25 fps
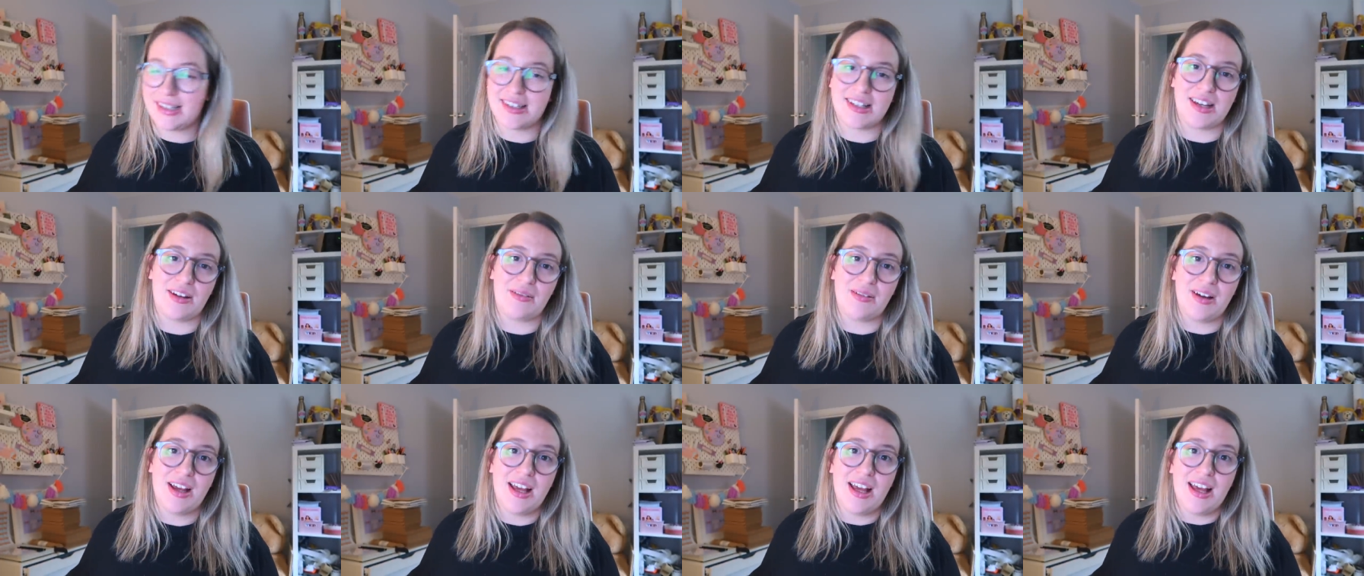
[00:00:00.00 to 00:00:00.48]

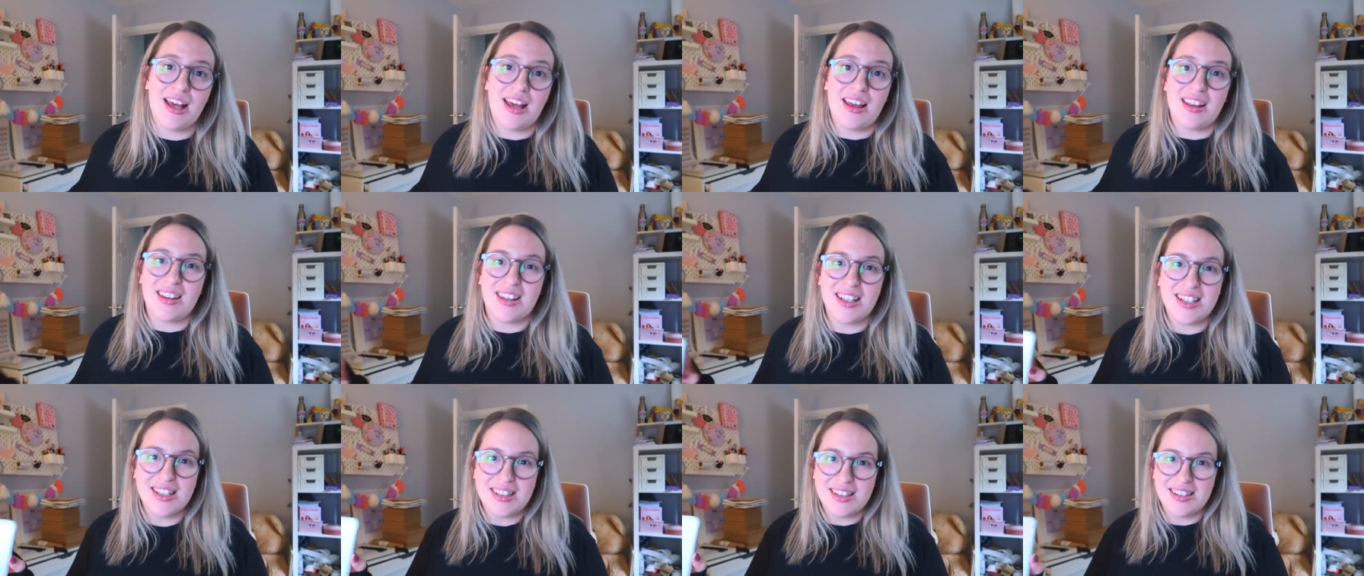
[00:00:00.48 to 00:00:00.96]
So
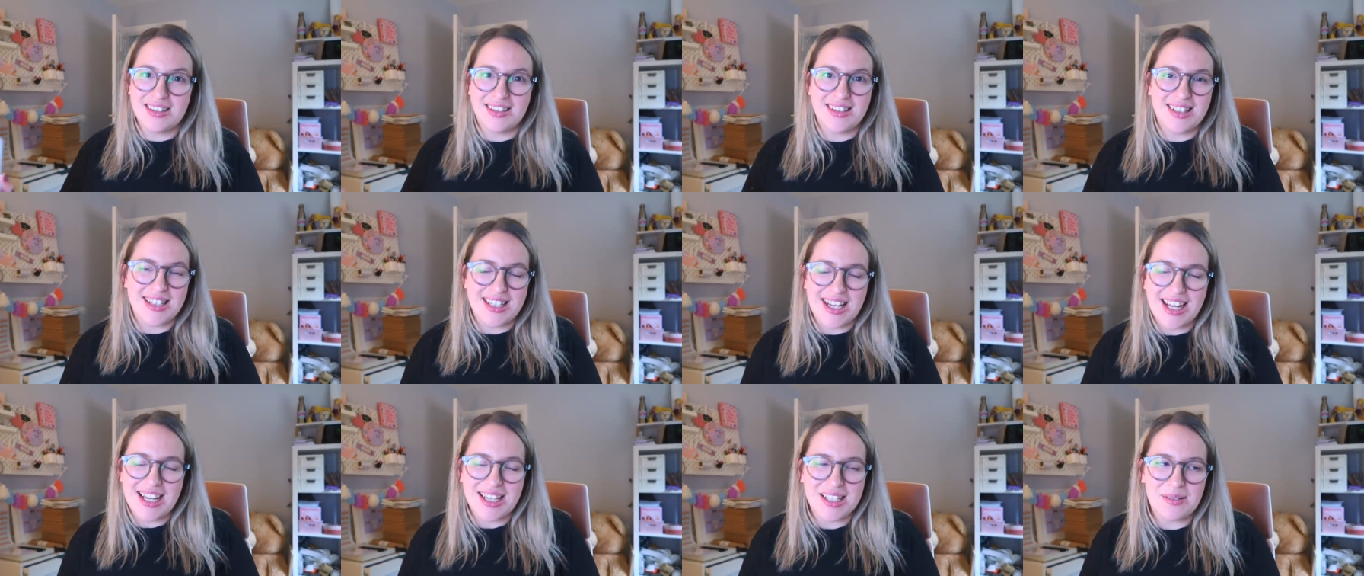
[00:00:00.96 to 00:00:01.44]
this
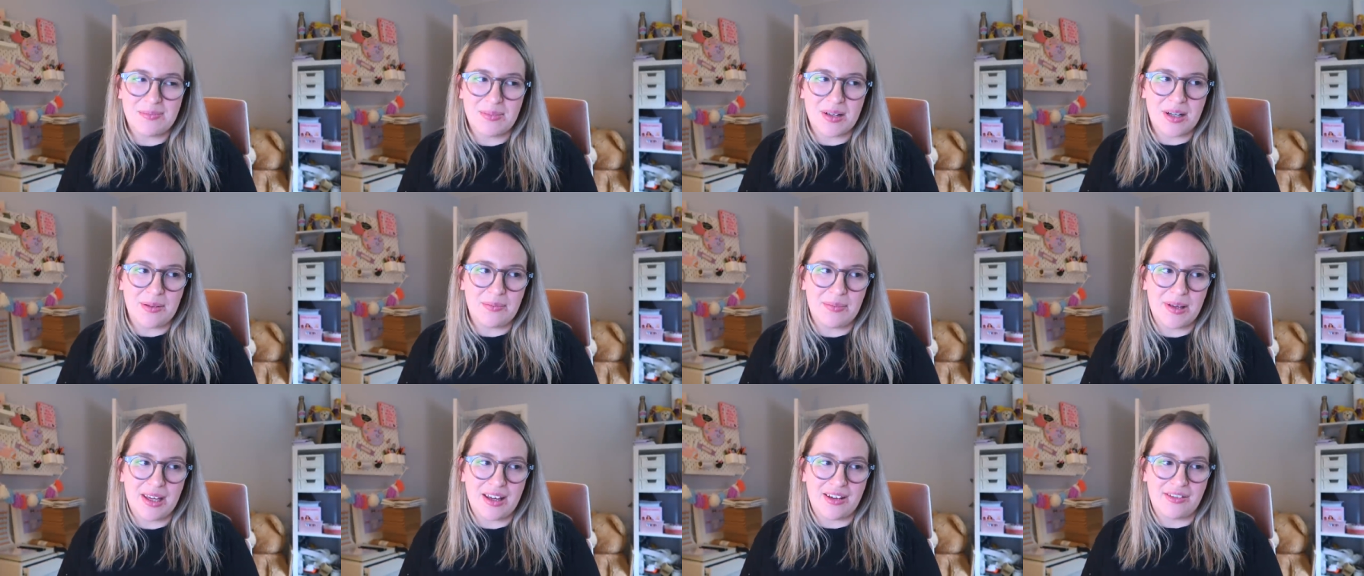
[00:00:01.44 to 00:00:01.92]
today's
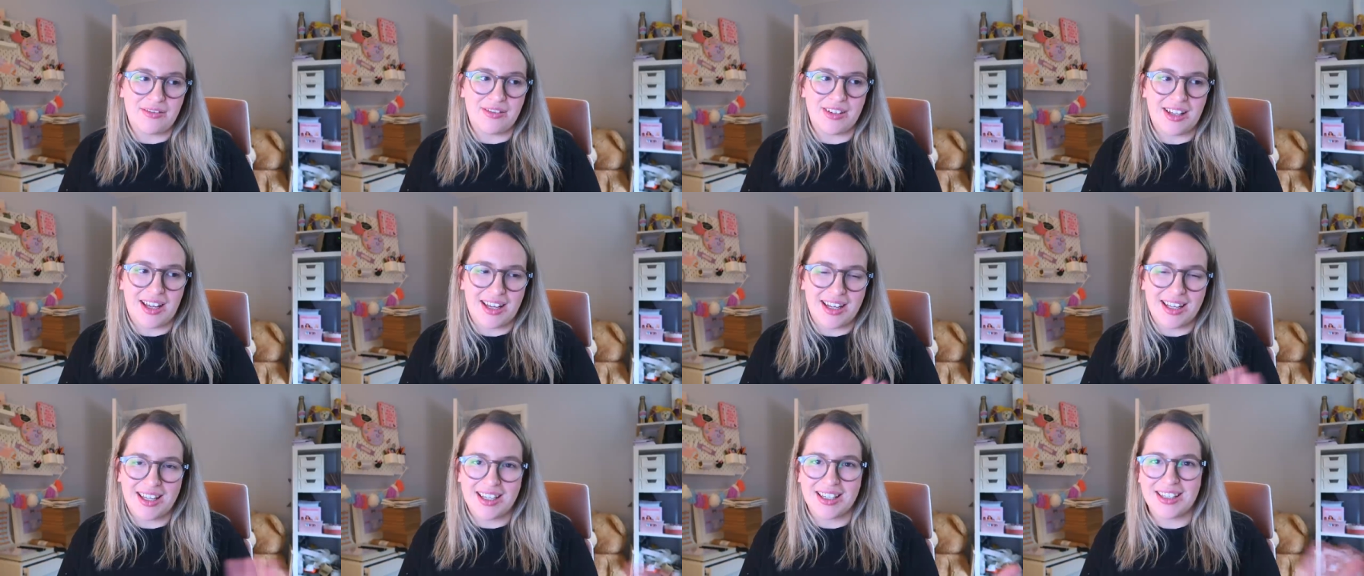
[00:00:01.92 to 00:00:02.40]
been a bit of
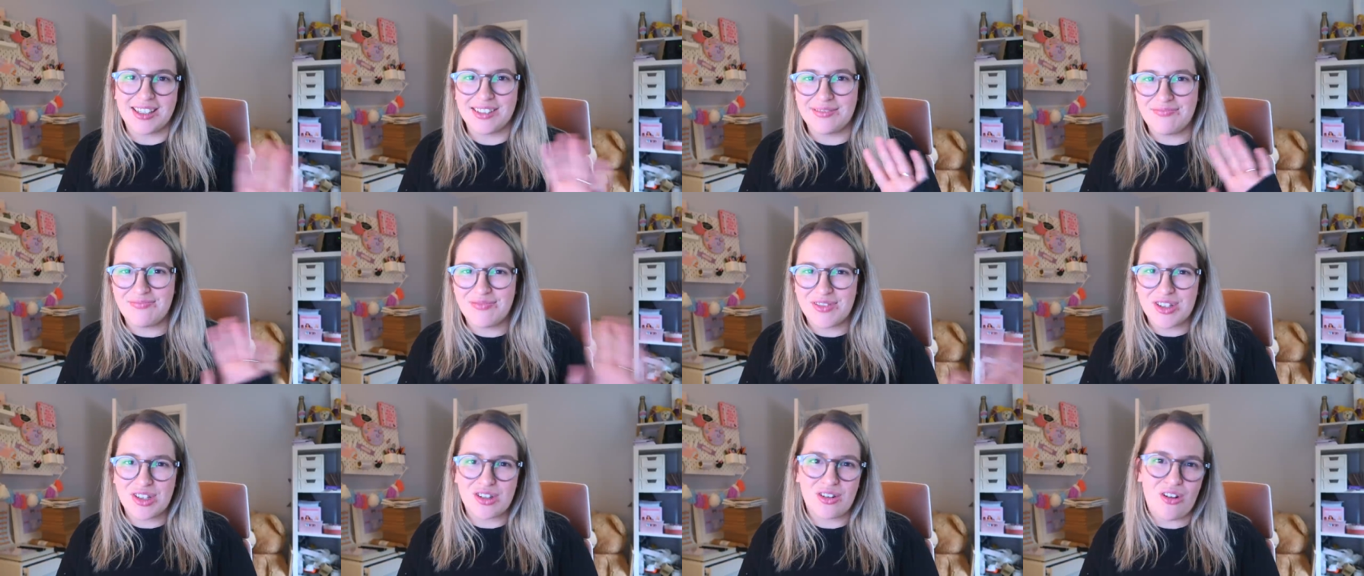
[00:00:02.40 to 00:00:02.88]
like a
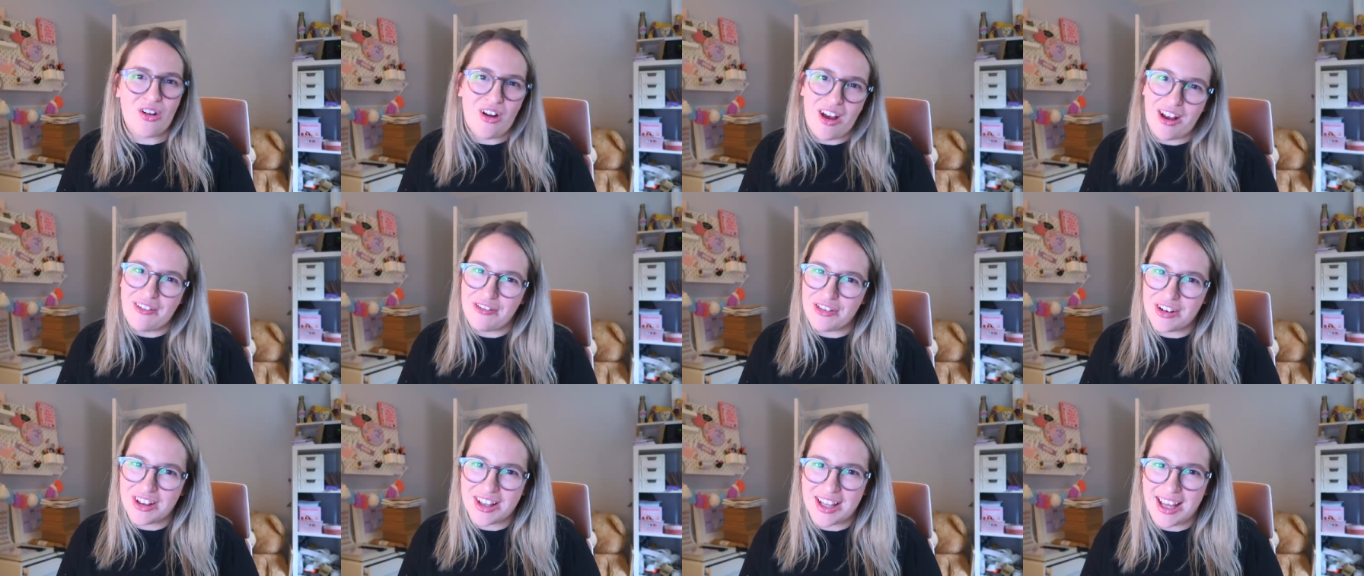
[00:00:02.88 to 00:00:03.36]
sort
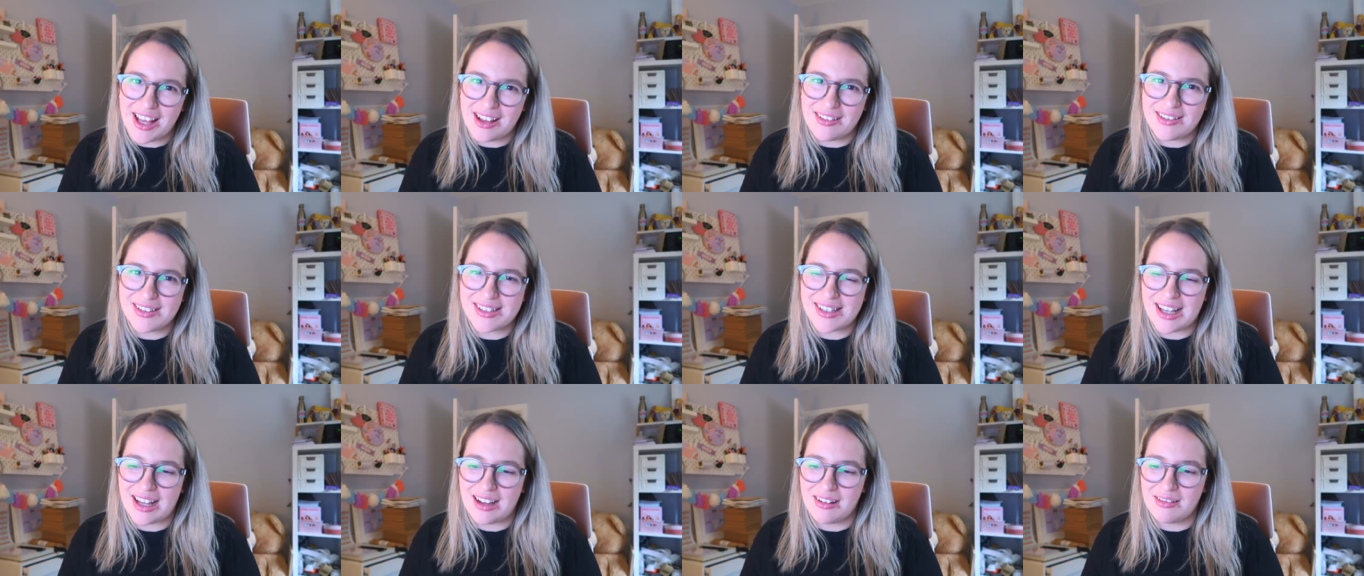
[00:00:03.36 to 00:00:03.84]
everything
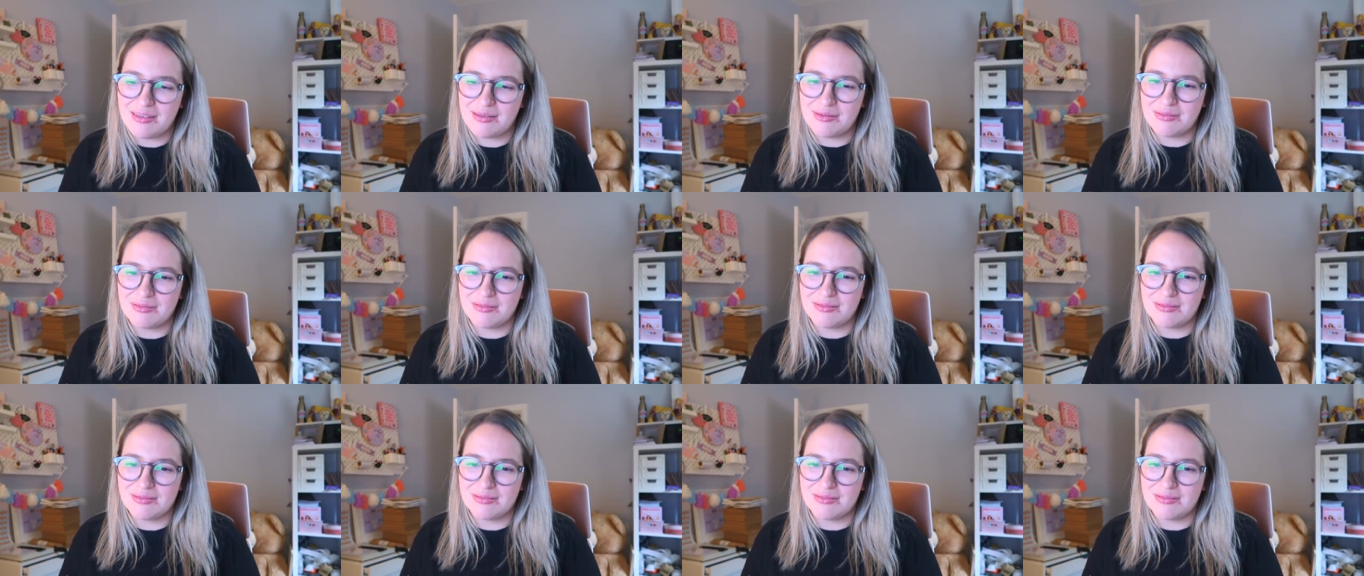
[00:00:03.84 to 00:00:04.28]
else out